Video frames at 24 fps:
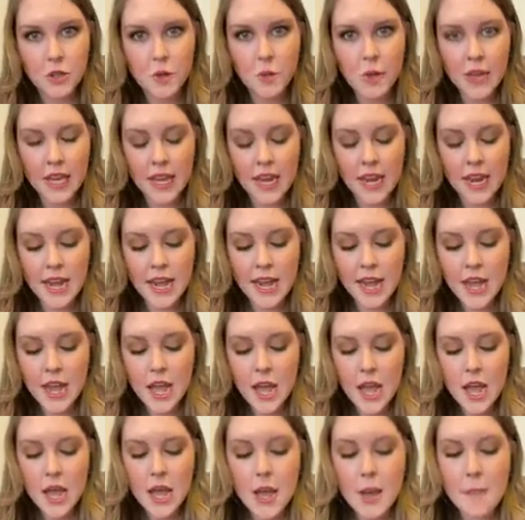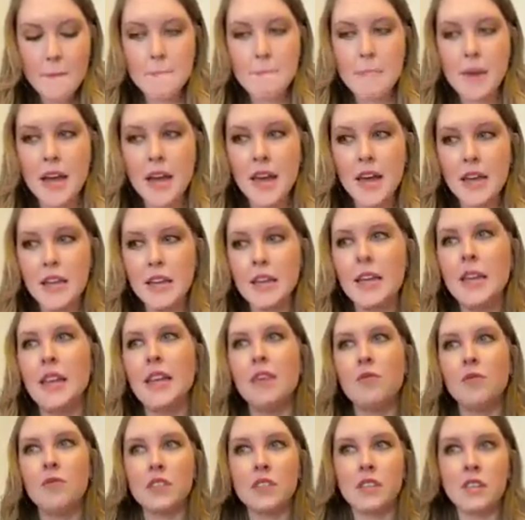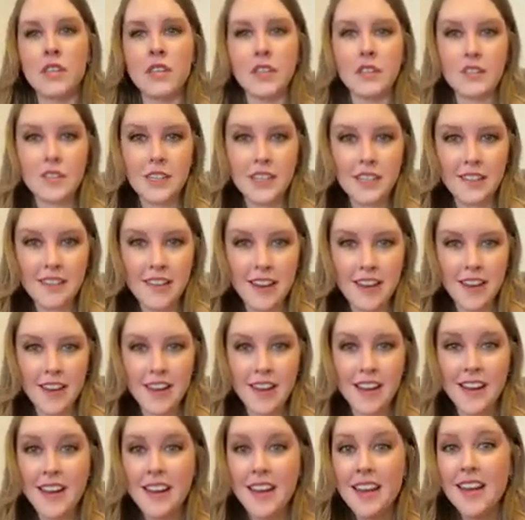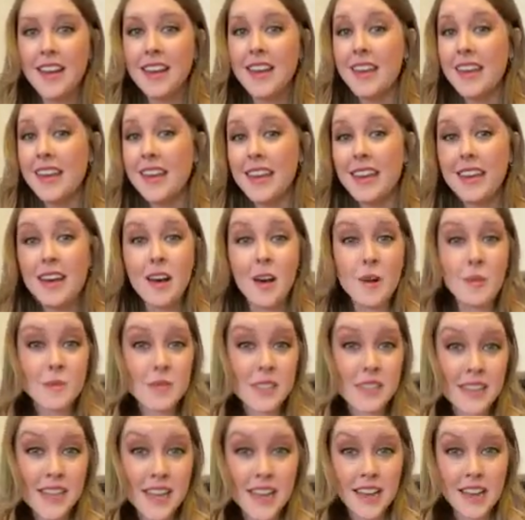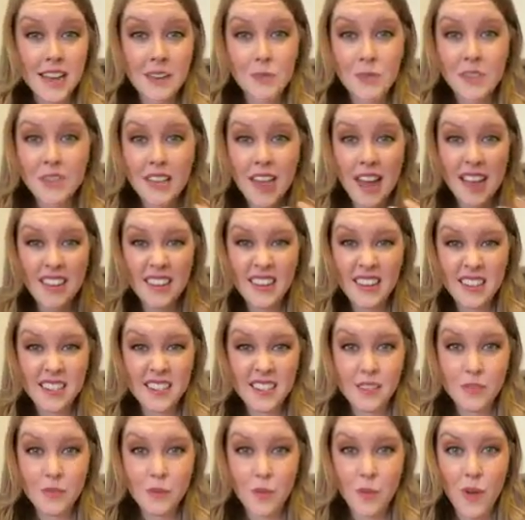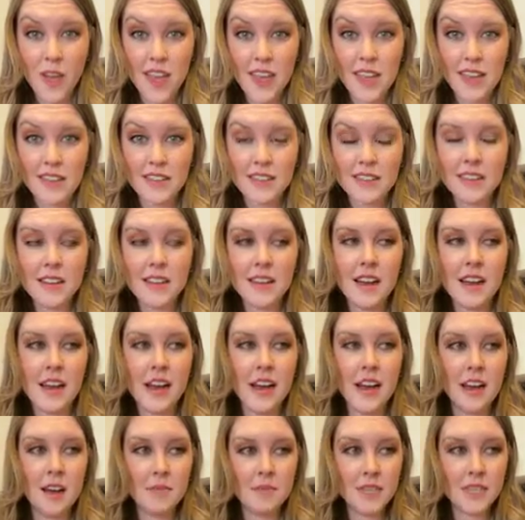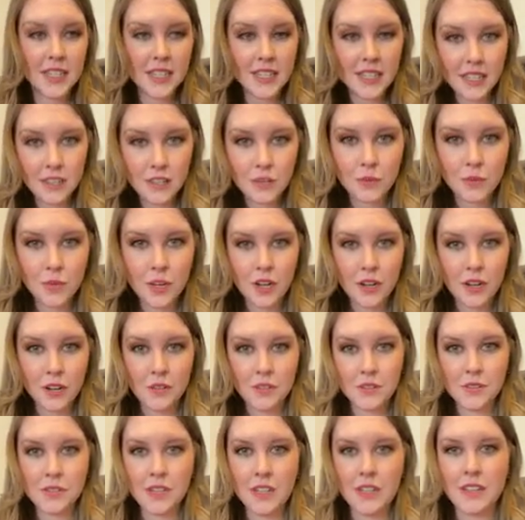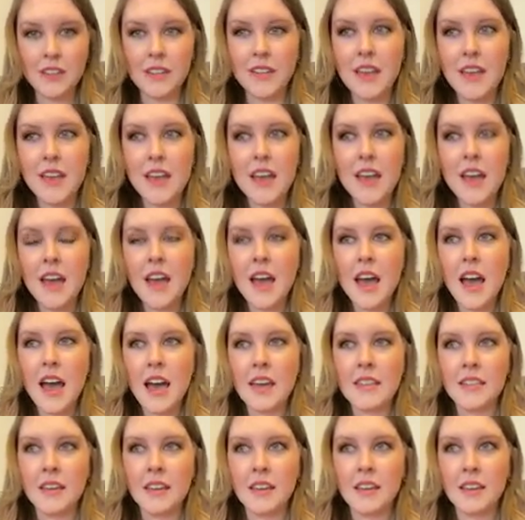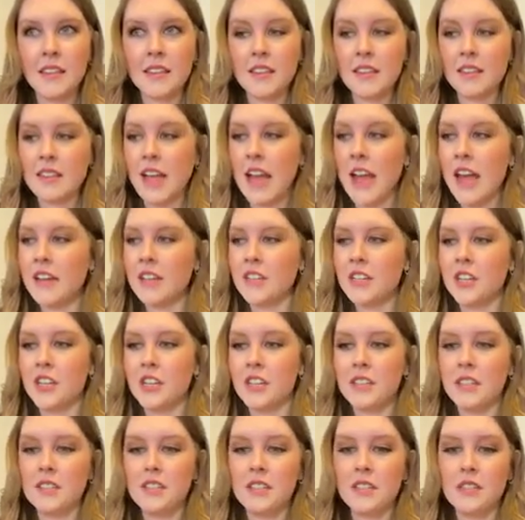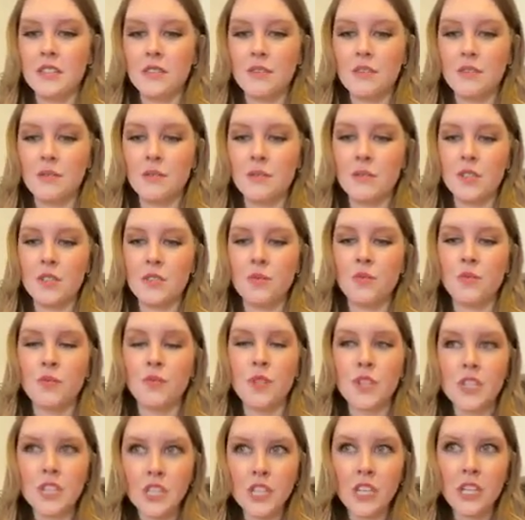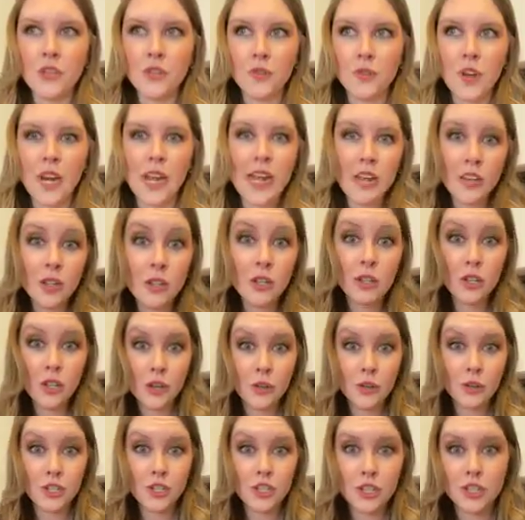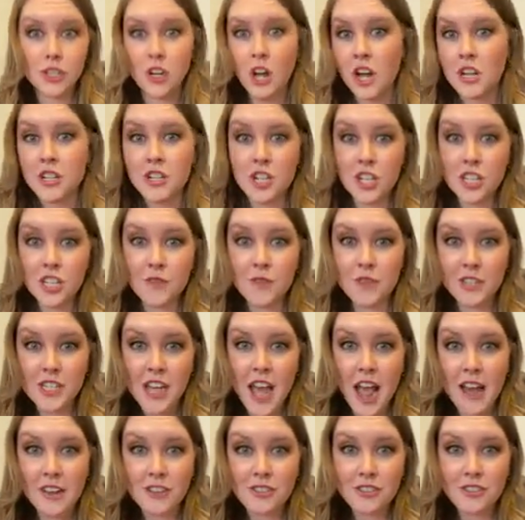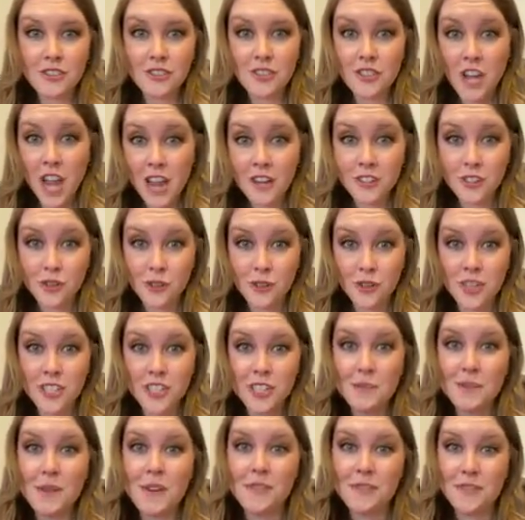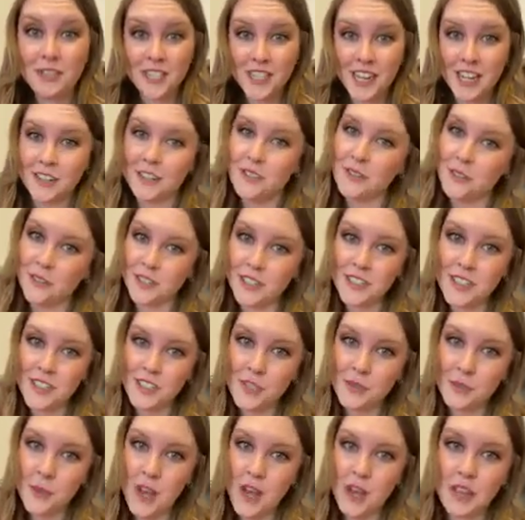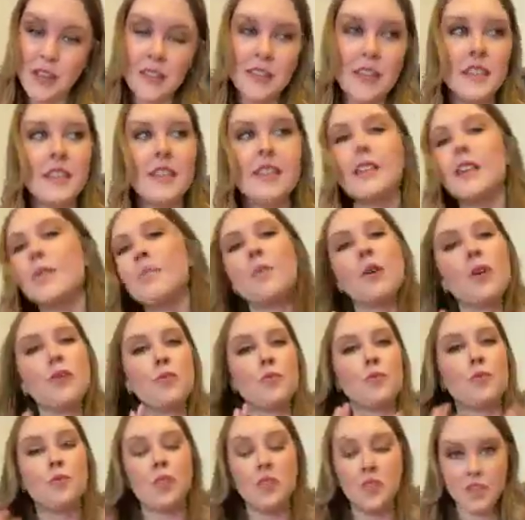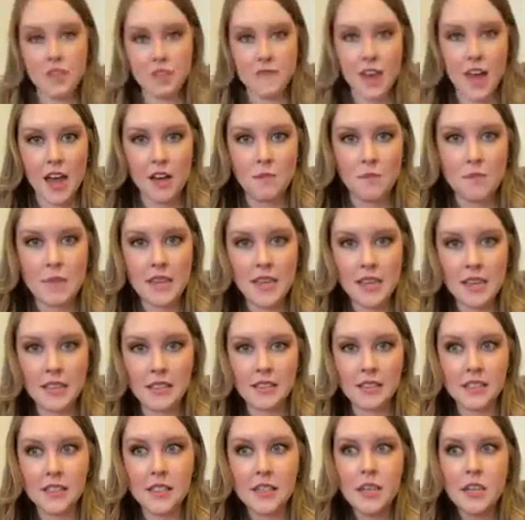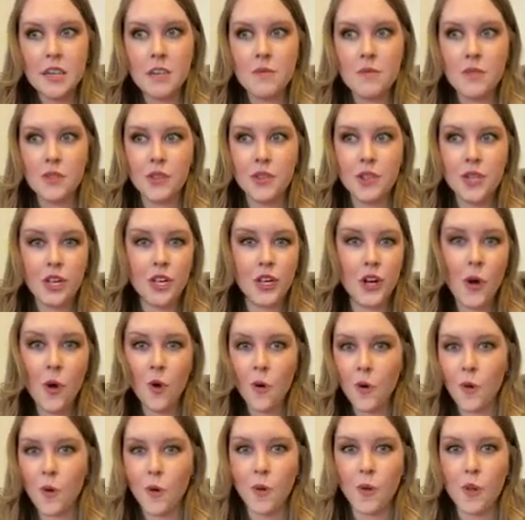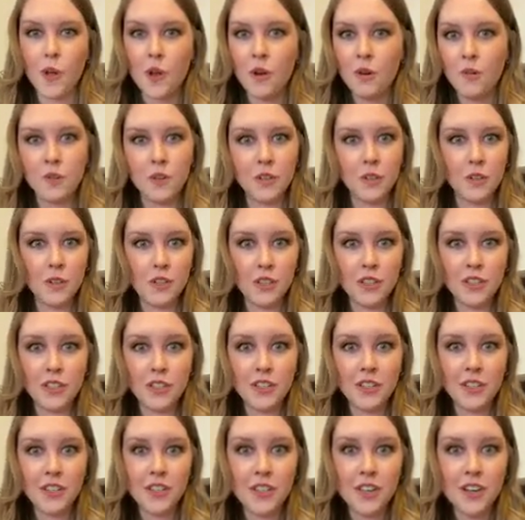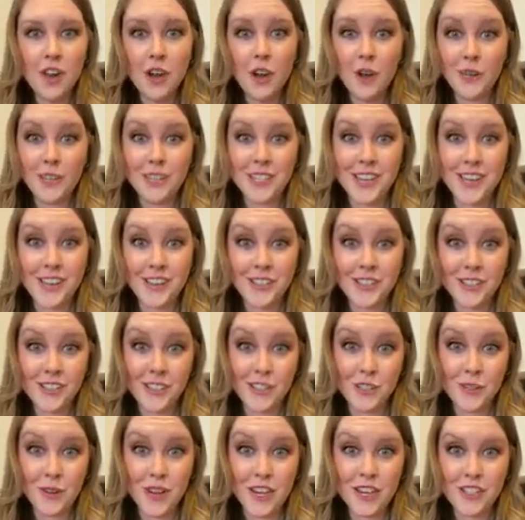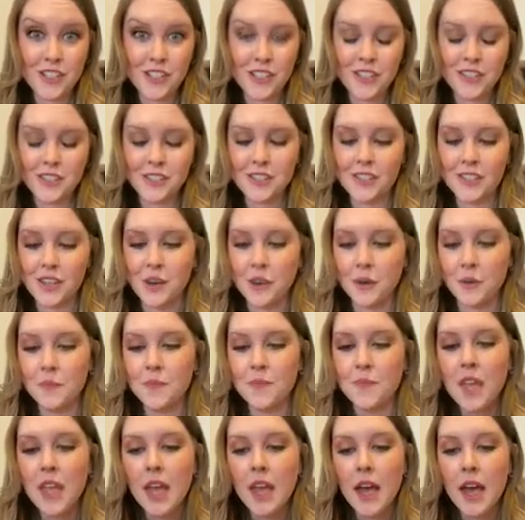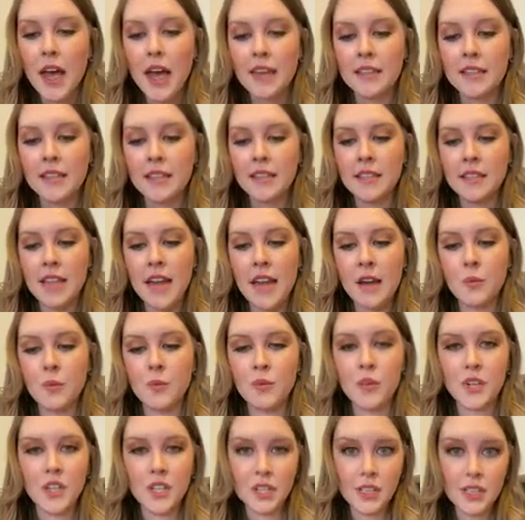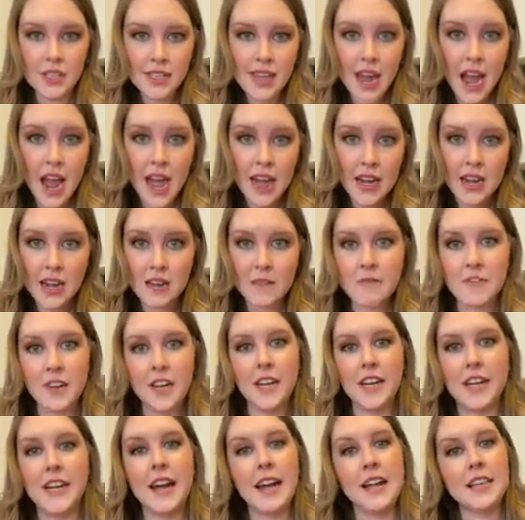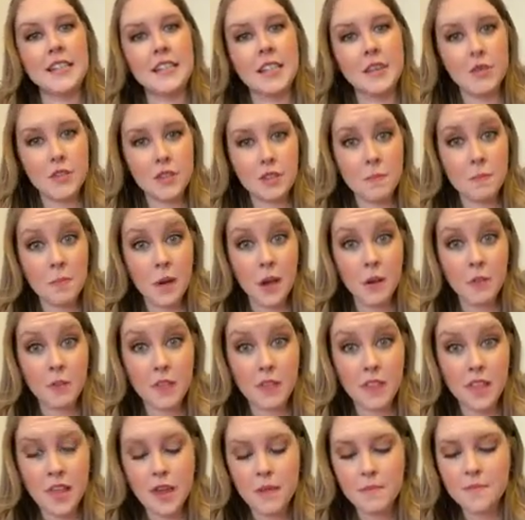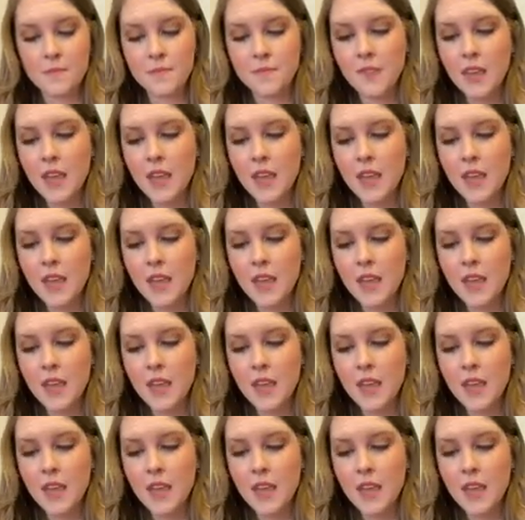We get it. But he was lingering there. He helped Dan with that gust of wind to kill Rose. And I thought that just was really great closure, not just for Jack Torrance, but for Dan Torrance as well. I think that they both really found peace with their whole Overlook hotel situation. So I think that really tied it up very nicely with a bow for them.